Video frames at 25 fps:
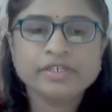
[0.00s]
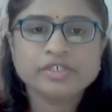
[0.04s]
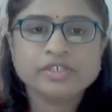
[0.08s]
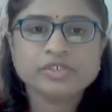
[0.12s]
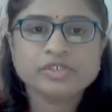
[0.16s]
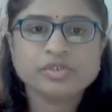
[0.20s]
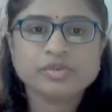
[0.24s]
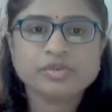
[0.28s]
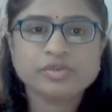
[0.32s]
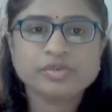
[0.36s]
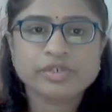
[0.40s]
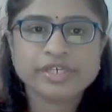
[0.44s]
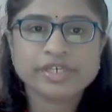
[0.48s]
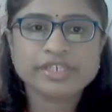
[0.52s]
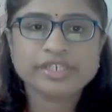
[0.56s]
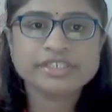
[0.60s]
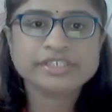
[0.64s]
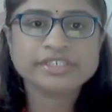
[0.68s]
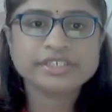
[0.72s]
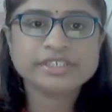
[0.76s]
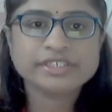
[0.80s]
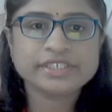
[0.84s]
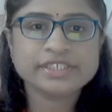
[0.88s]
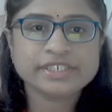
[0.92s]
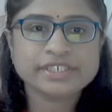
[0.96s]
So
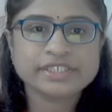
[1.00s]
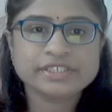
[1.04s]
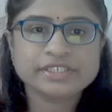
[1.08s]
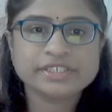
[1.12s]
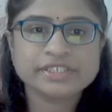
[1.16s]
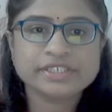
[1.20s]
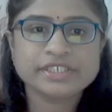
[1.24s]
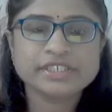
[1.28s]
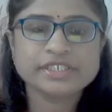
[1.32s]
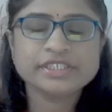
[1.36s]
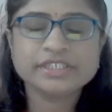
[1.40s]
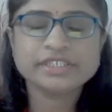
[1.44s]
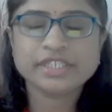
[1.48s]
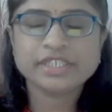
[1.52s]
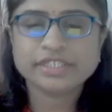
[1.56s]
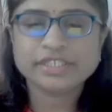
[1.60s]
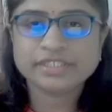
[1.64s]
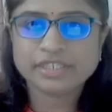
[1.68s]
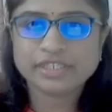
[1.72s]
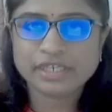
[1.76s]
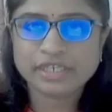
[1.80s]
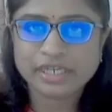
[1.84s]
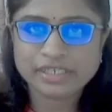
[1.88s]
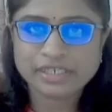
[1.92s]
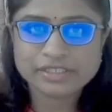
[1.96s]
gaseous exchange at
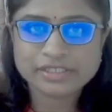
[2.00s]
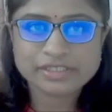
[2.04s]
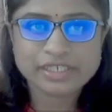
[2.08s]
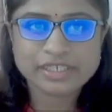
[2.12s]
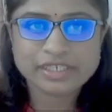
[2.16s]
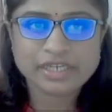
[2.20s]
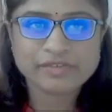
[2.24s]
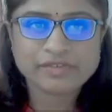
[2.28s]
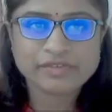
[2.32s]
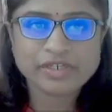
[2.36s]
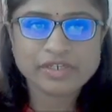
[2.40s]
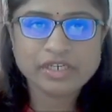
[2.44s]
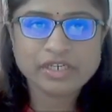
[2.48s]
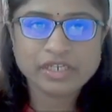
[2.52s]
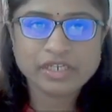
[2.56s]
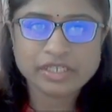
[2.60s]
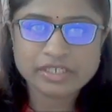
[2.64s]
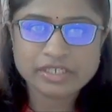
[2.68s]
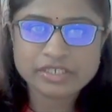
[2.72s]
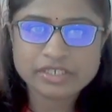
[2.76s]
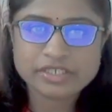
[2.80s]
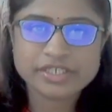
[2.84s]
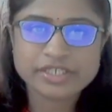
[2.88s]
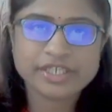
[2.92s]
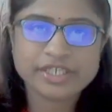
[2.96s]
the lungs level
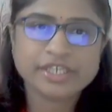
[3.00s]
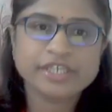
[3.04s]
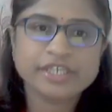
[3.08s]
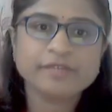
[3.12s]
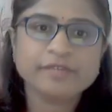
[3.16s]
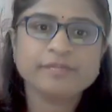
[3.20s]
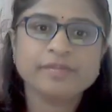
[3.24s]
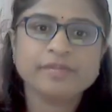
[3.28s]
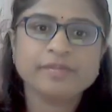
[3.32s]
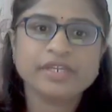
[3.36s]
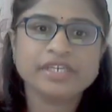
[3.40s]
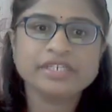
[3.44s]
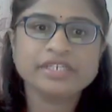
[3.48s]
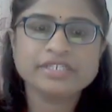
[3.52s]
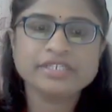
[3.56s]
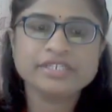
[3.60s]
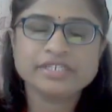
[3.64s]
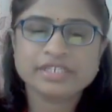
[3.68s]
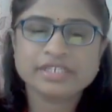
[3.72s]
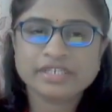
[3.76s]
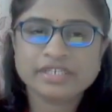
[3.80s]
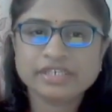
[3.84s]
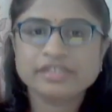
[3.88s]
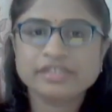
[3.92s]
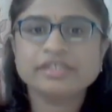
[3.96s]
is taking
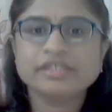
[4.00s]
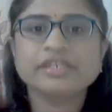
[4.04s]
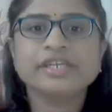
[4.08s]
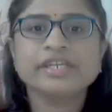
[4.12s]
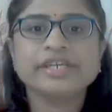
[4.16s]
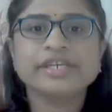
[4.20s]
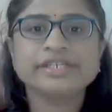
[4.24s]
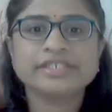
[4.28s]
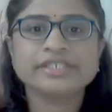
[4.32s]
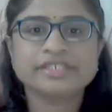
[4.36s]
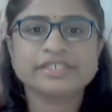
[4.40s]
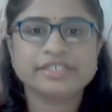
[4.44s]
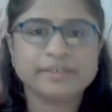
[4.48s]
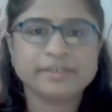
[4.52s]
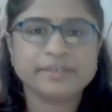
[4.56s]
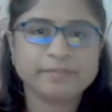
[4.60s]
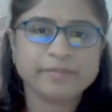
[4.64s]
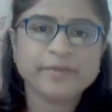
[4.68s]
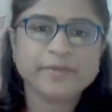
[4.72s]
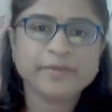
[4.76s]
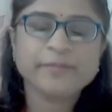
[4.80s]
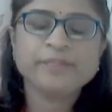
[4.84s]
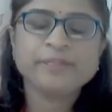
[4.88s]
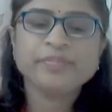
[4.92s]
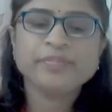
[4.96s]
place in the next step,
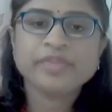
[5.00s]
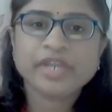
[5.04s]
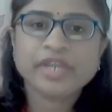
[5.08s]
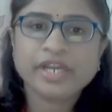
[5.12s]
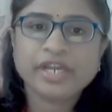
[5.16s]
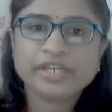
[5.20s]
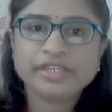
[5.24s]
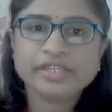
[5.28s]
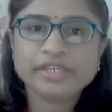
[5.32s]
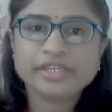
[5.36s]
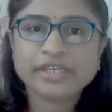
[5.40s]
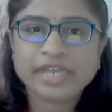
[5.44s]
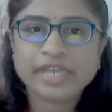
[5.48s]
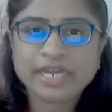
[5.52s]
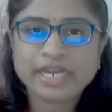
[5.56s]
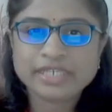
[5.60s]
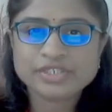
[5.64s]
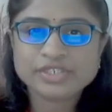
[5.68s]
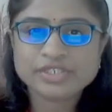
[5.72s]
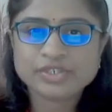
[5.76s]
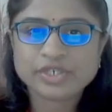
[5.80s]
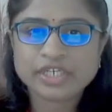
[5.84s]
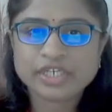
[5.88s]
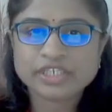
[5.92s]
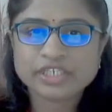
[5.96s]
and the
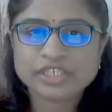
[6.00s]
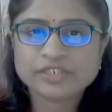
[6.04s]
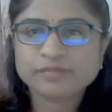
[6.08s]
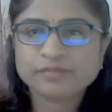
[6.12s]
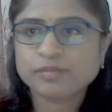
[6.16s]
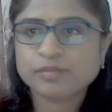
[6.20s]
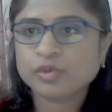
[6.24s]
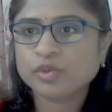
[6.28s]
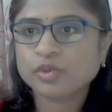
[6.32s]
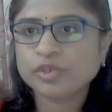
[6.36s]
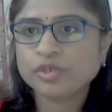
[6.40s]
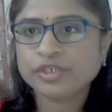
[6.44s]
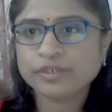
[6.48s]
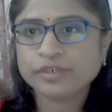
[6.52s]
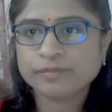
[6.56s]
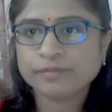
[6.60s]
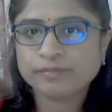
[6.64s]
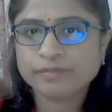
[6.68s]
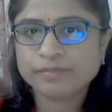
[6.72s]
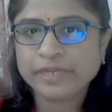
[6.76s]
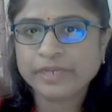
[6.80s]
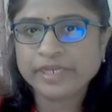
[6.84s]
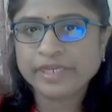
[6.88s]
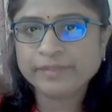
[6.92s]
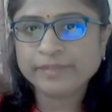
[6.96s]
gas transport
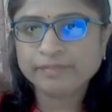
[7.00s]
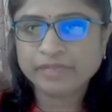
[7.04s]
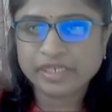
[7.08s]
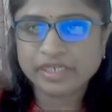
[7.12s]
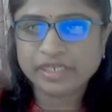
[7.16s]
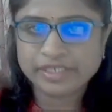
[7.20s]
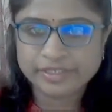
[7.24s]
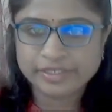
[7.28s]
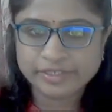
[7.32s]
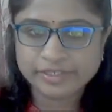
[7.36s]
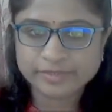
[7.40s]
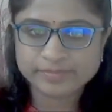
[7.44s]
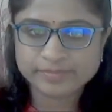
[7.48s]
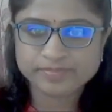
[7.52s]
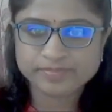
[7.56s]
by blood.